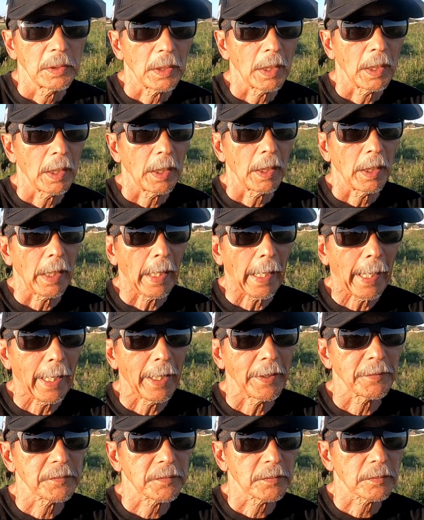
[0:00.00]
uh,
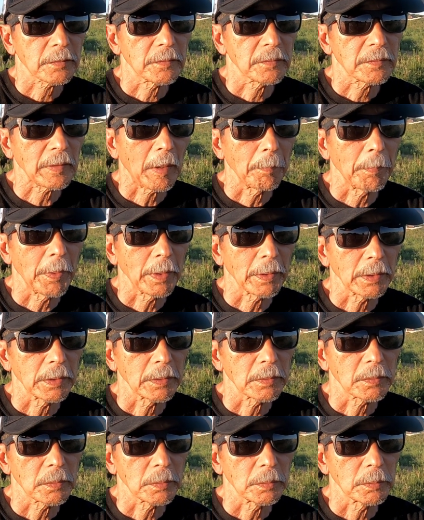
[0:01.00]
ask
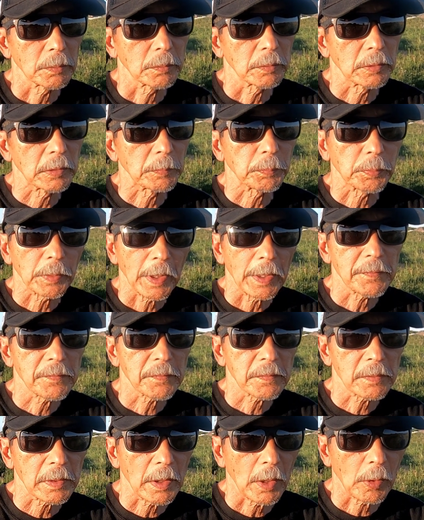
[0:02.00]
somebody to
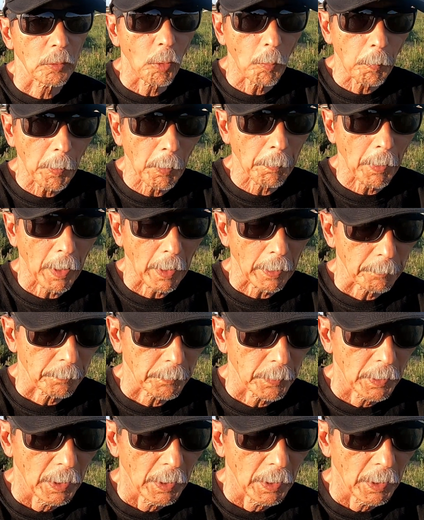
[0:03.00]
replace their copper pipe